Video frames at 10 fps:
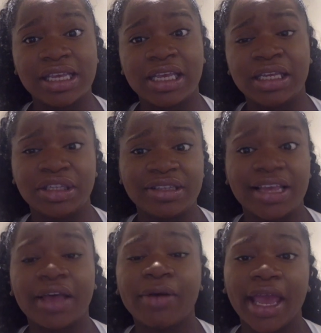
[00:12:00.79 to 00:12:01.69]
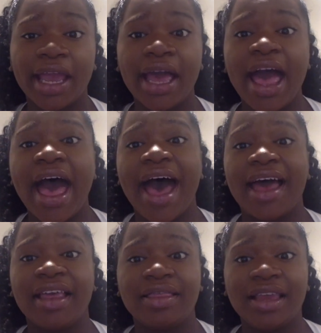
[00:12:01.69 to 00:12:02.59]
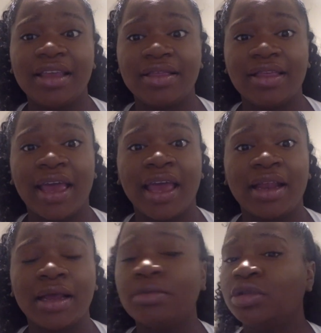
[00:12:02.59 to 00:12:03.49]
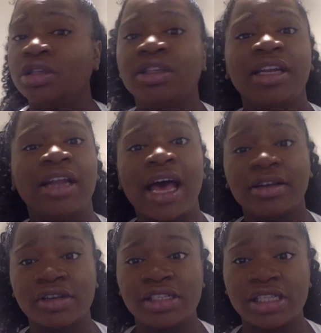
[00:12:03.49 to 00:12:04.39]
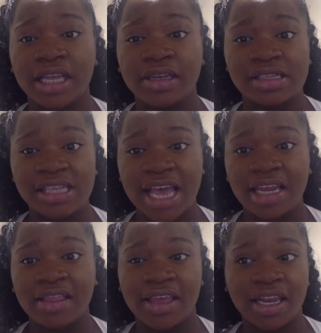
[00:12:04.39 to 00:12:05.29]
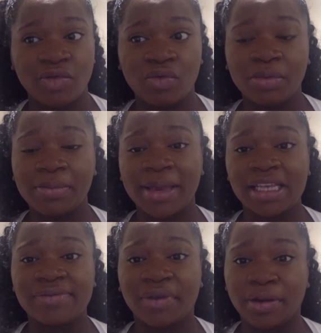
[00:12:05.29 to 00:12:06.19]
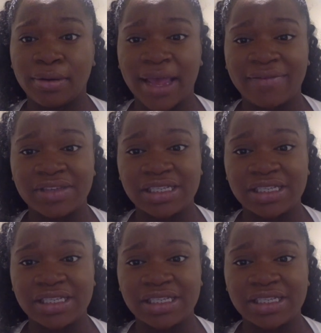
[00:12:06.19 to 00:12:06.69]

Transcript: in and she's like, okay, I think that um, the doctor said, decided that it would be best for you to have a